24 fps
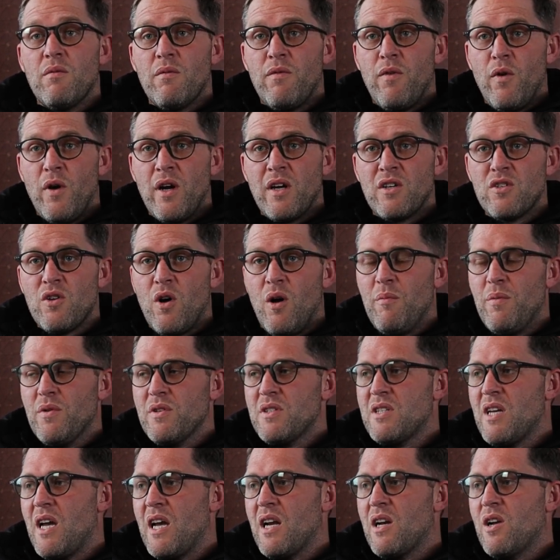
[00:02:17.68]
For
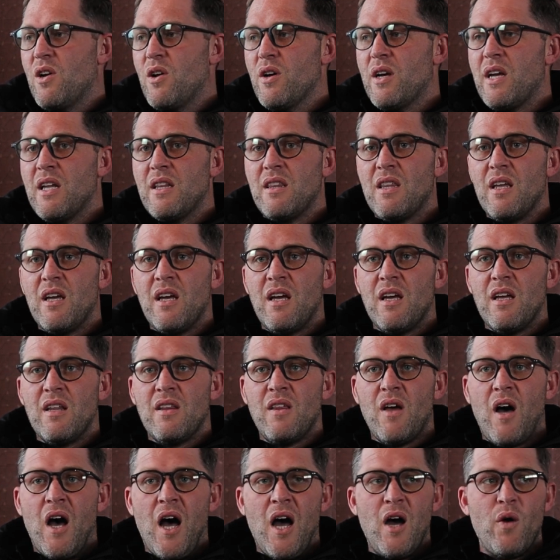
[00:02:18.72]
example's sake, look at the
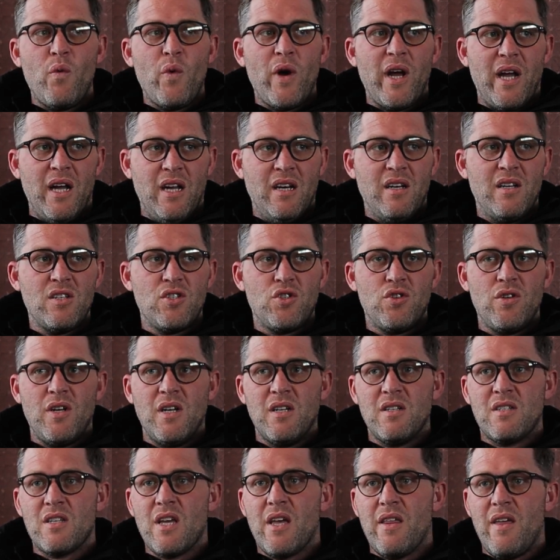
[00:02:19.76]
eyewear
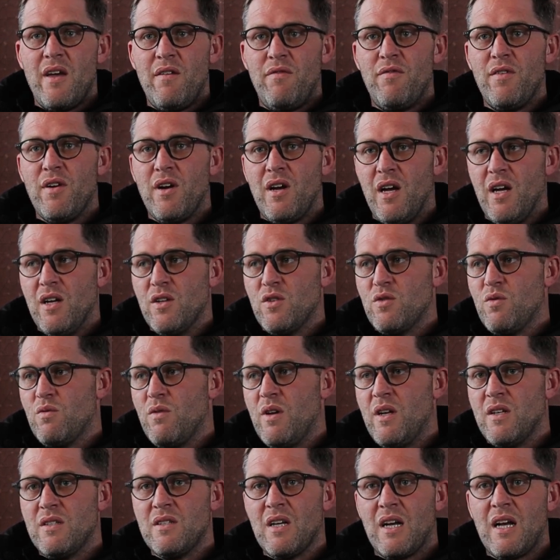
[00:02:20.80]
industry in South Africa.
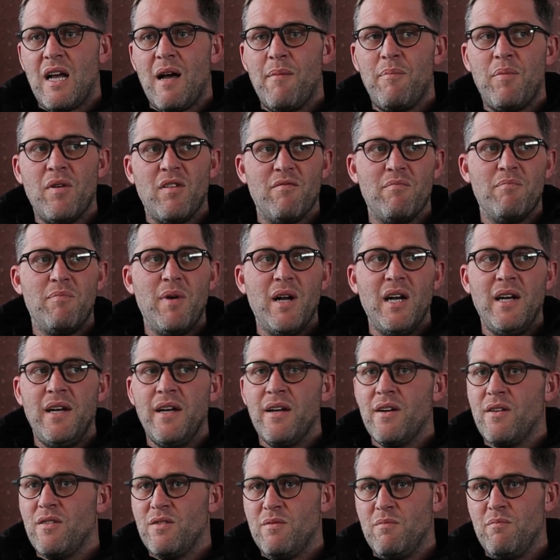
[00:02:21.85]
It's a couple of
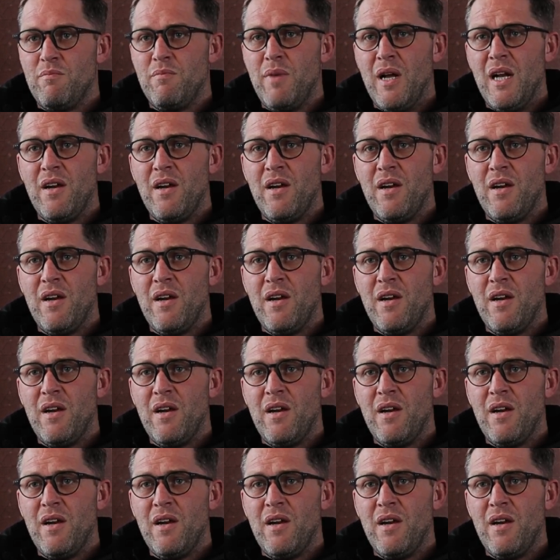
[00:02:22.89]
billions